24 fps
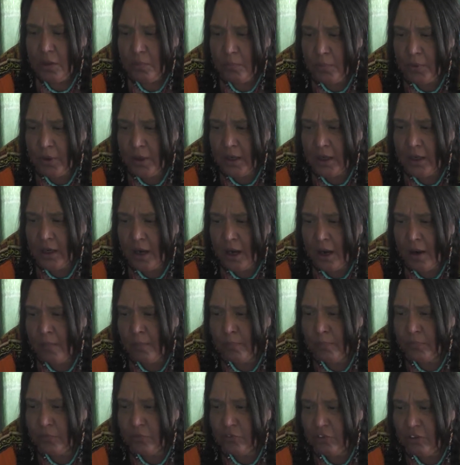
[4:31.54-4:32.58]
But
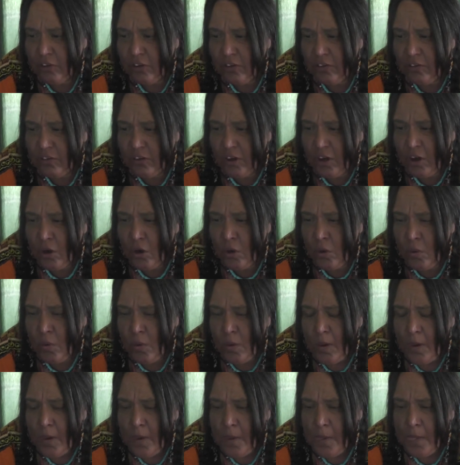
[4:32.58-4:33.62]
um, just so,
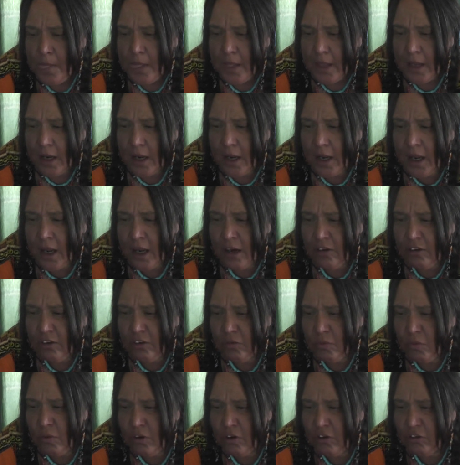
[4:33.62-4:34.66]
I
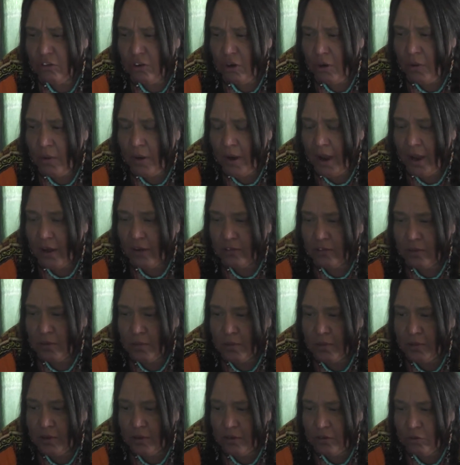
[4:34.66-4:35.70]
just want to show how some
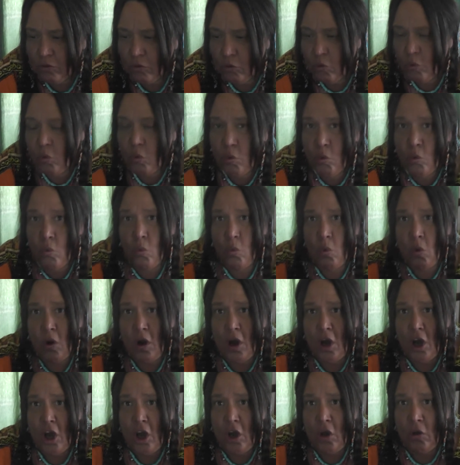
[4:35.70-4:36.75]
of these
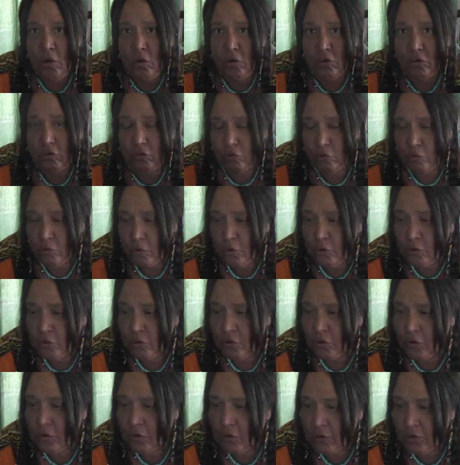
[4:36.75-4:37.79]
quote
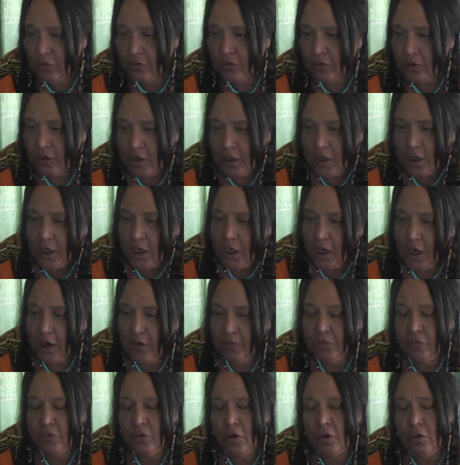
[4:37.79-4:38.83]
truthers
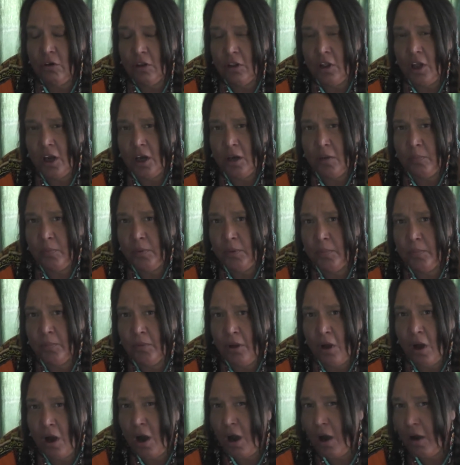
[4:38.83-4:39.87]
have thrown a lot of people
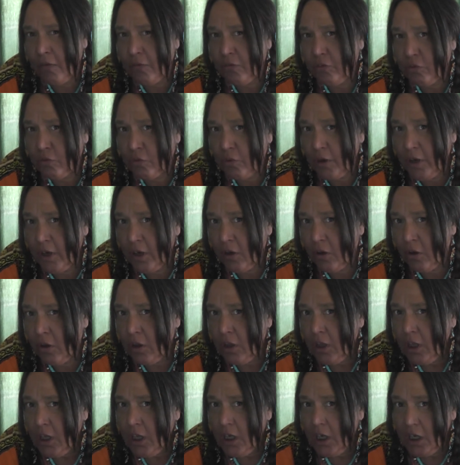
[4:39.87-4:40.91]
off
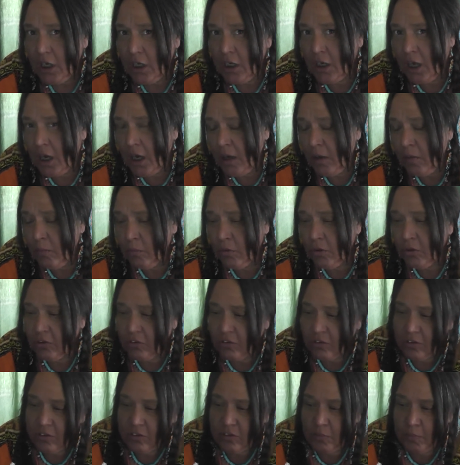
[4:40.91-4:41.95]
trail, and I am real
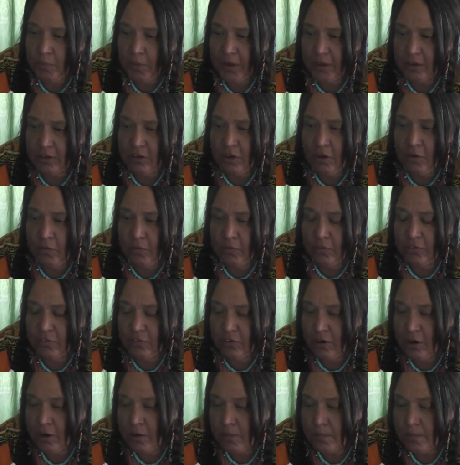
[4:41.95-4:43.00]
suspect over
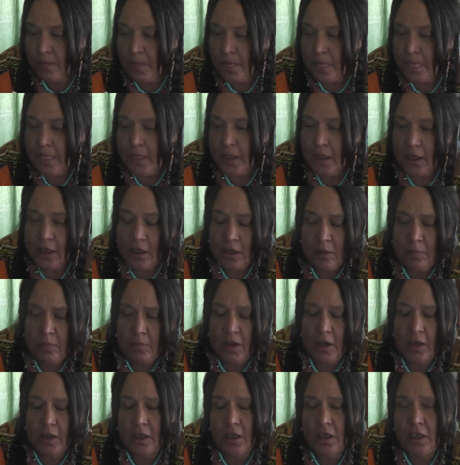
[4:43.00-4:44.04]
some. And I'm
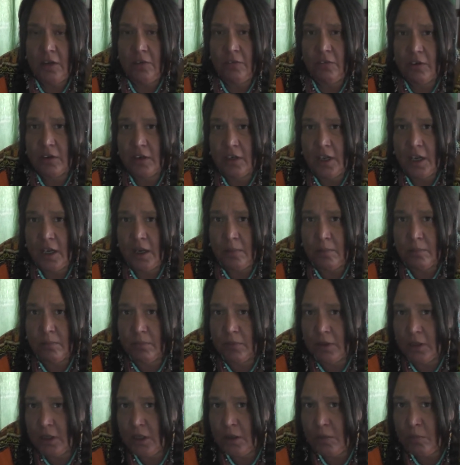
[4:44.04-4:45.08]
not going to even name
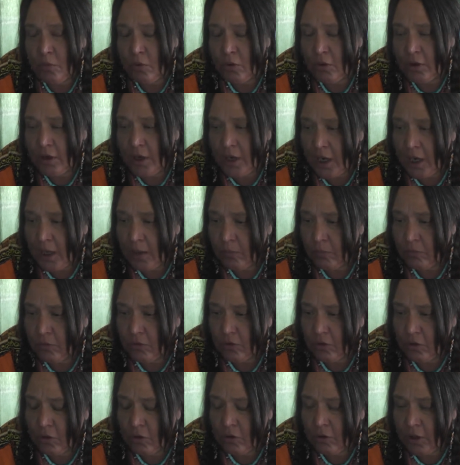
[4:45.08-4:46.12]
any more names
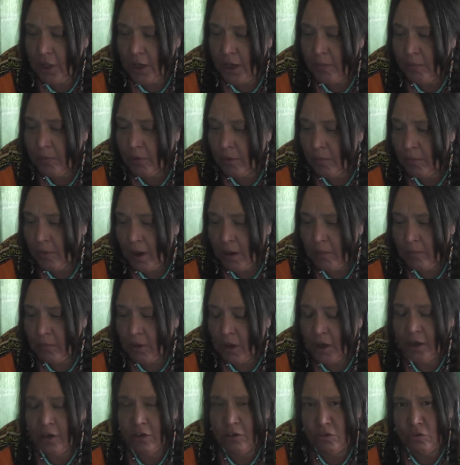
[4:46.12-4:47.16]
or label them. I'm
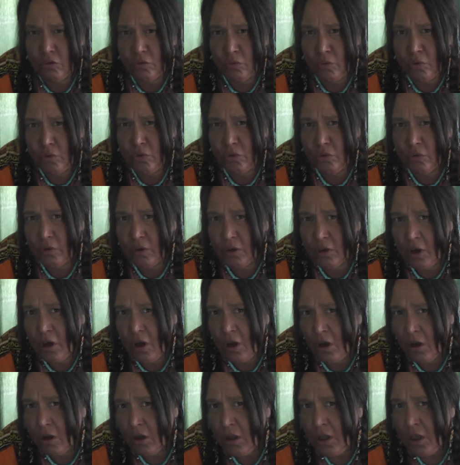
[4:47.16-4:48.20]
not a truther at
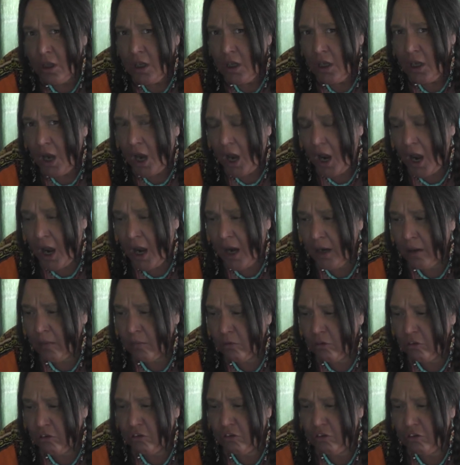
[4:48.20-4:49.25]
all. I am
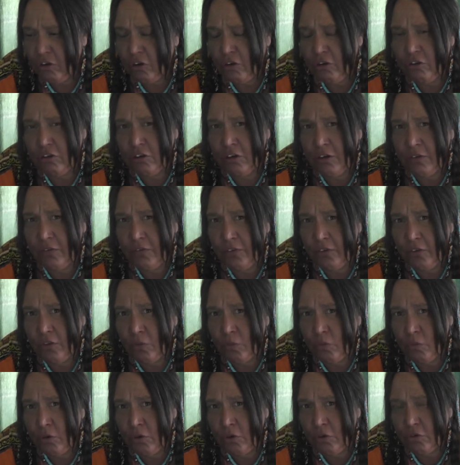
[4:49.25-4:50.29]
just searching for the
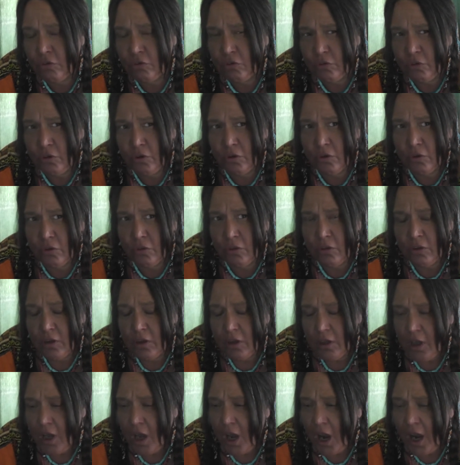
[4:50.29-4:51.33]
real truth.
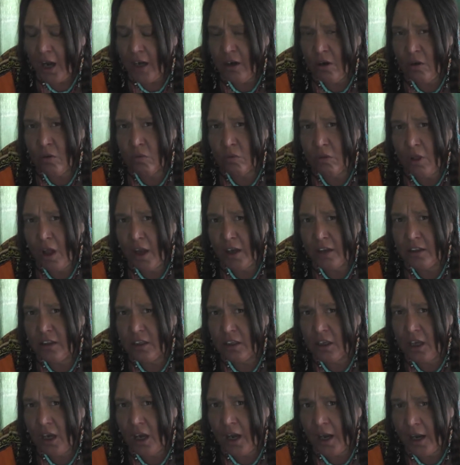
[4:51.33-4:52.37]
I don't like the
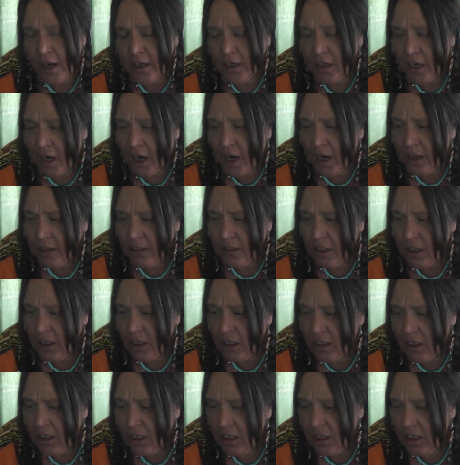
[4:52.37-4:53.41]
guy. I
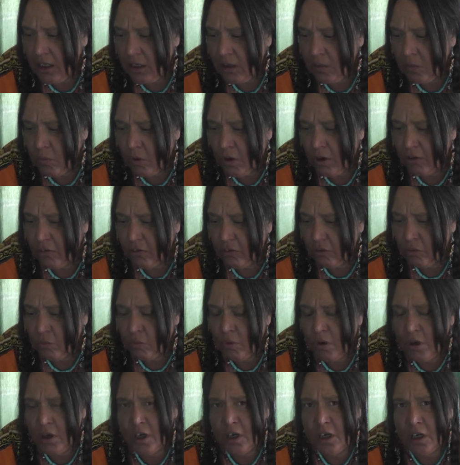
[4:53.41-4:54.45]
think he wants to
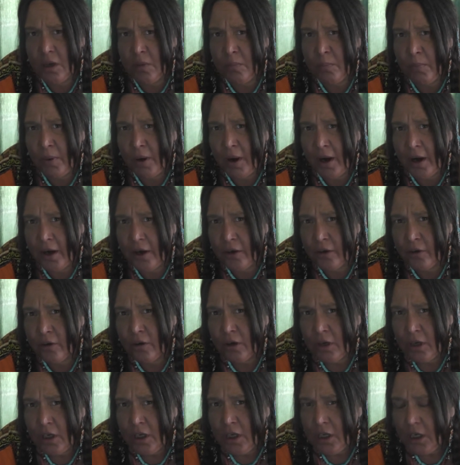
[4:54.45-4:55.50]
run an empire.
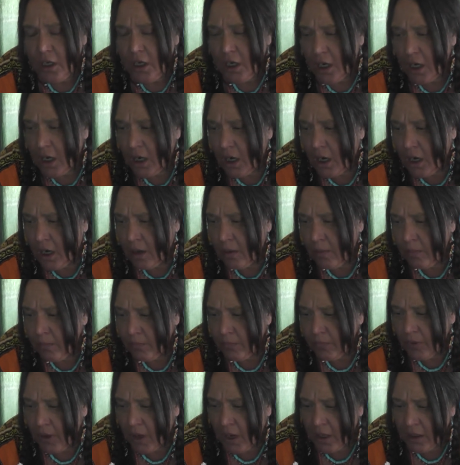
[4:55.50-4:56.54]

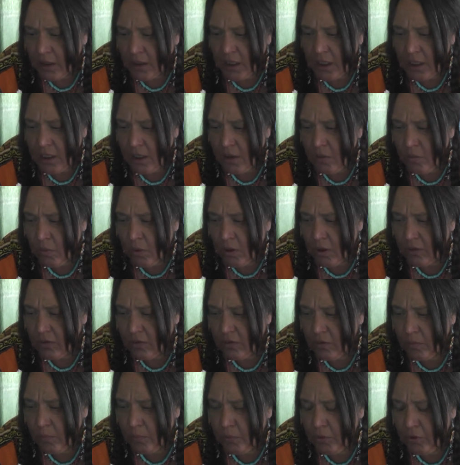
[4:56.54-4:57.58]
Um, I think he wants
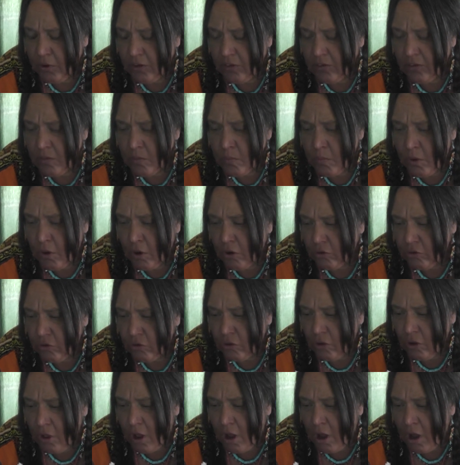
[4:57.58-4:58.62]
to put us in
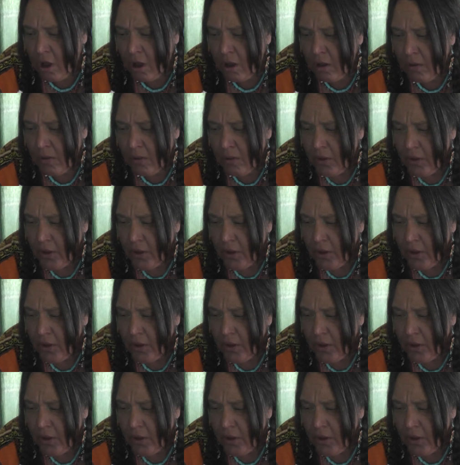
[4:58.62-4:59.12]
martial law